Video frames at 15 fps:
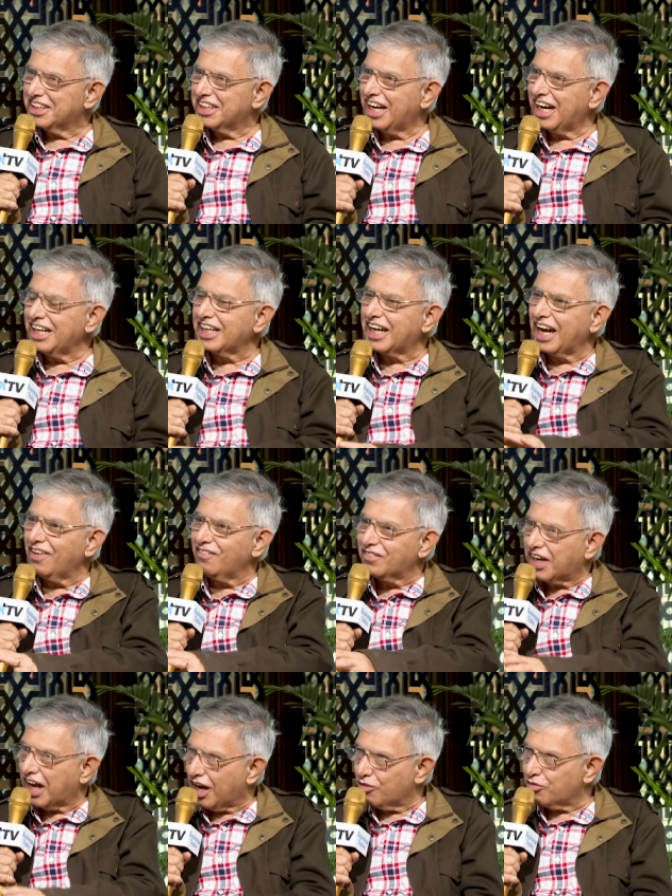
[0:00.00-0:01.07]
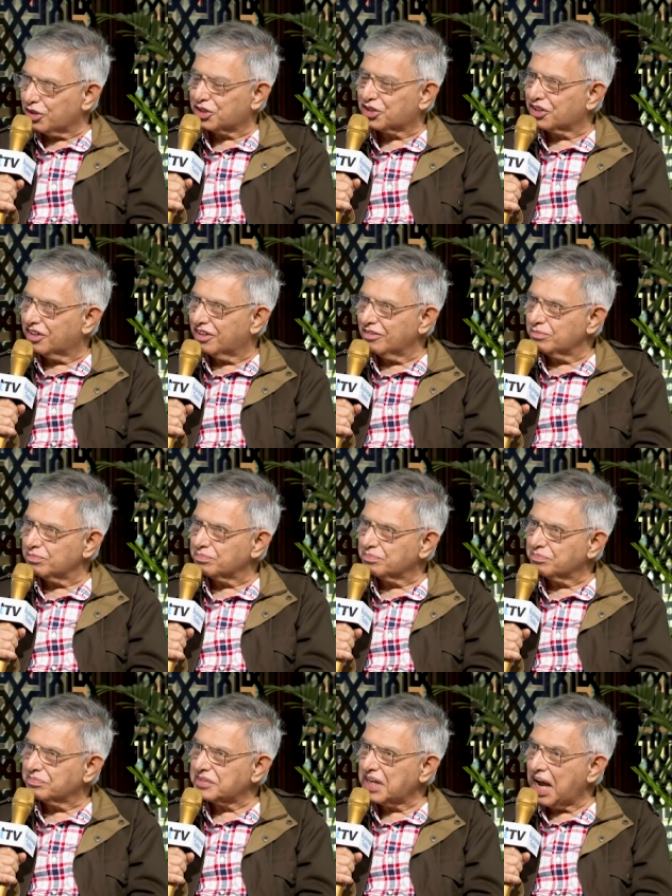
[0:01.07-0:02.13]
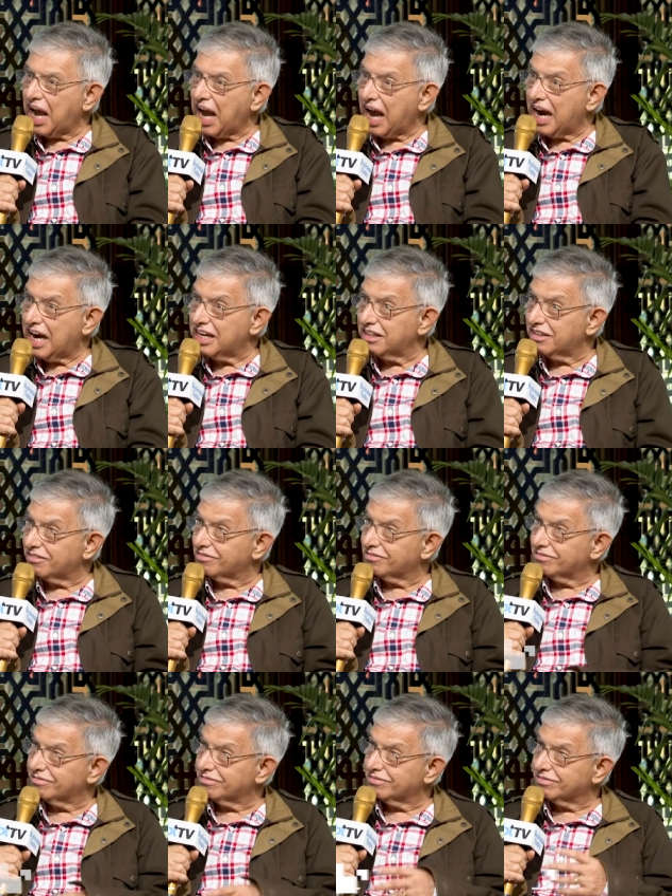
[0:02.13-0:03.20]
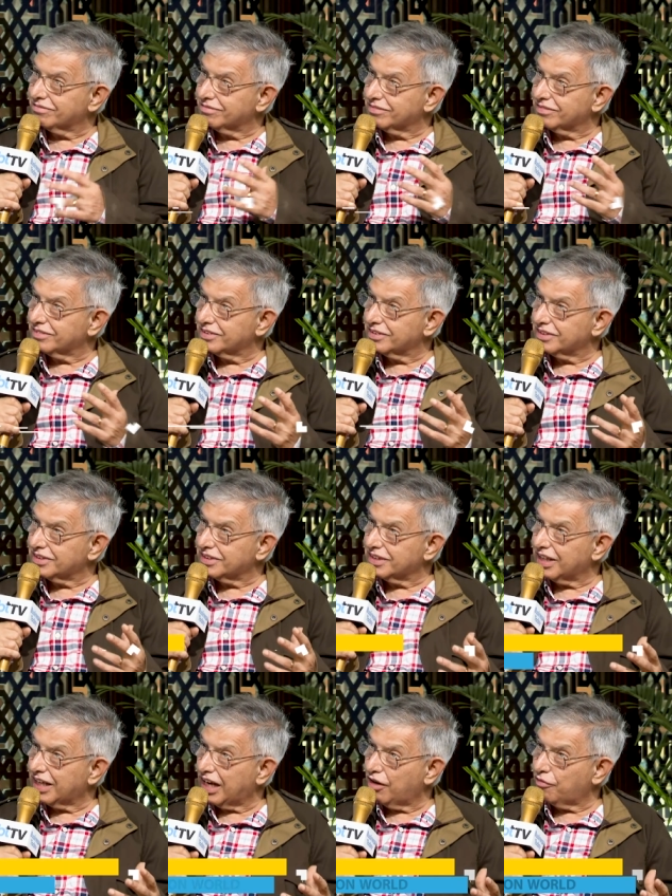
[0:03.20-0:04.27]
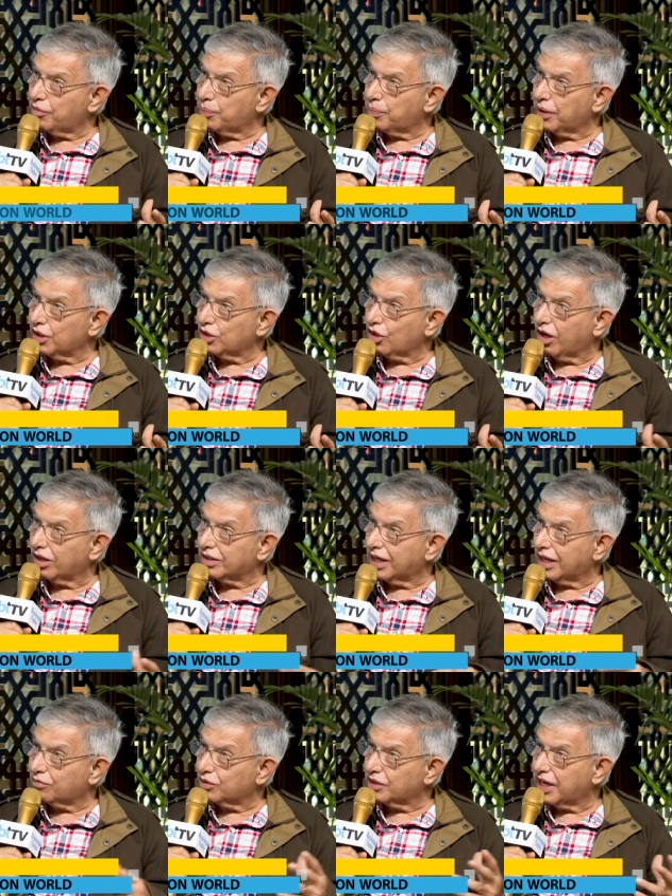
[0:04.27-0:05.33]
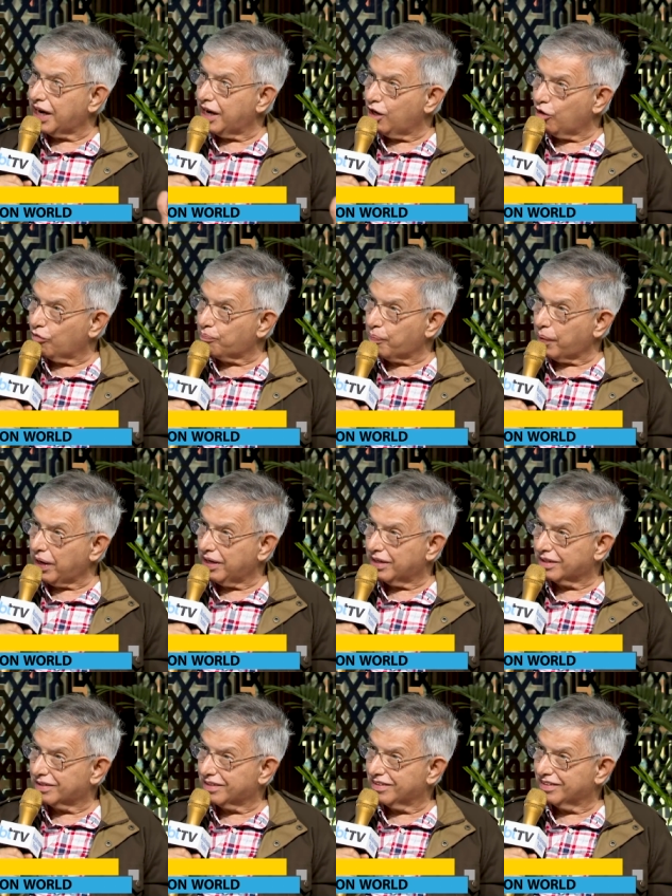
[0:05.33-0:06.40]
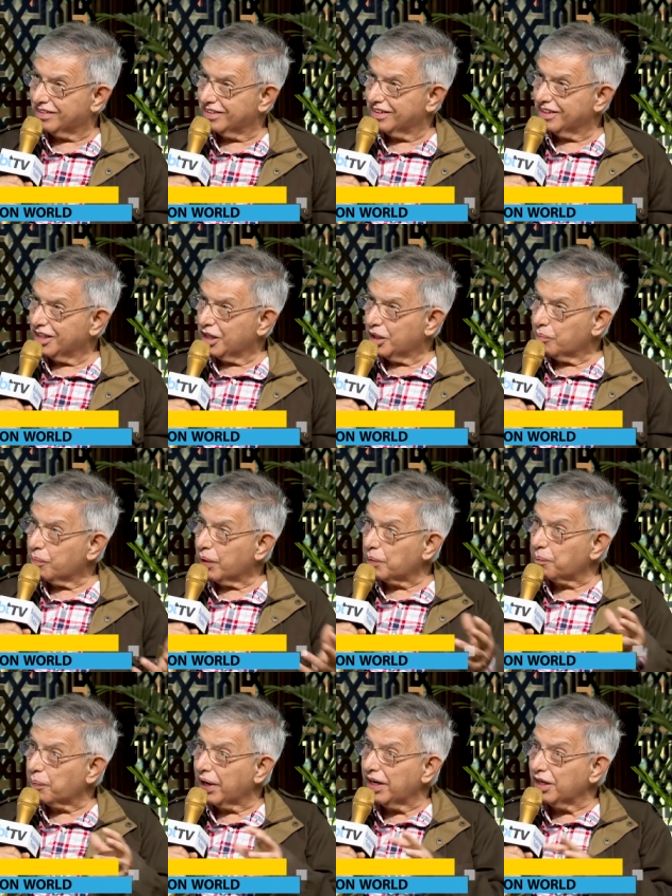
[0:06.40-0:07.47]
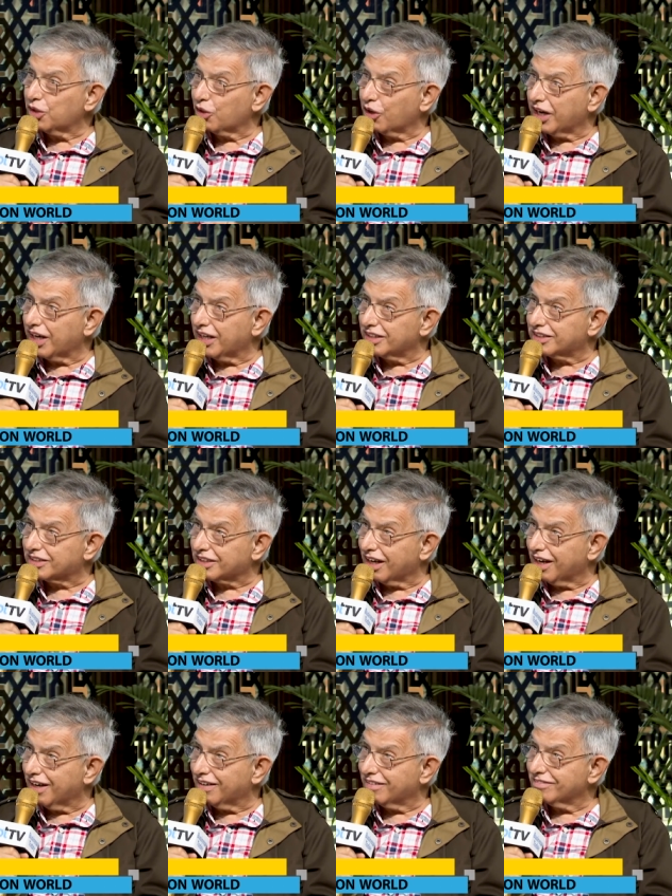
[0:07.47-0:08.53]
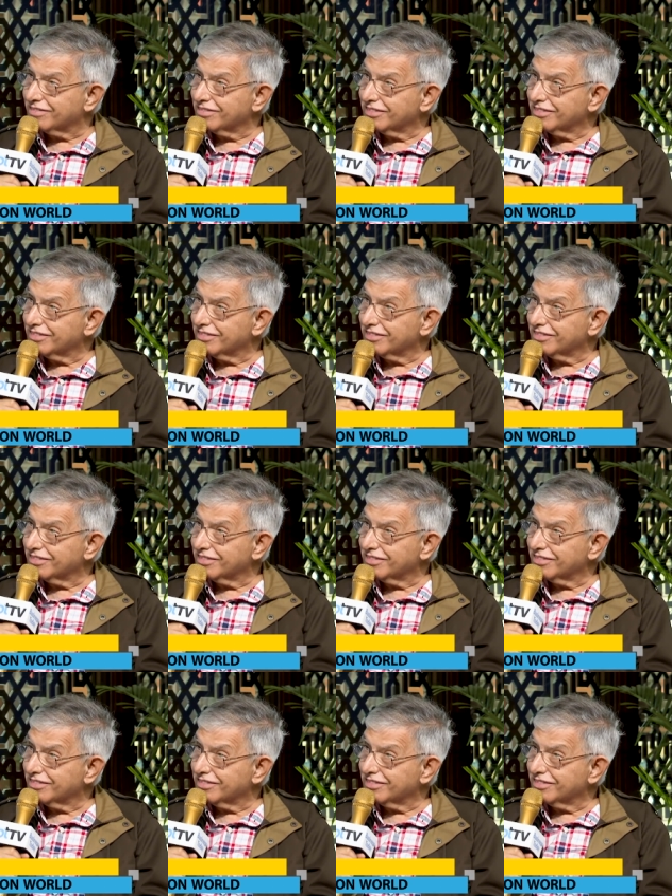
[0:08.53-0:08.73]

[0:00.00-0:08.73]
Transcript: Then came television, and everybody thought that was the end of print. But print today is still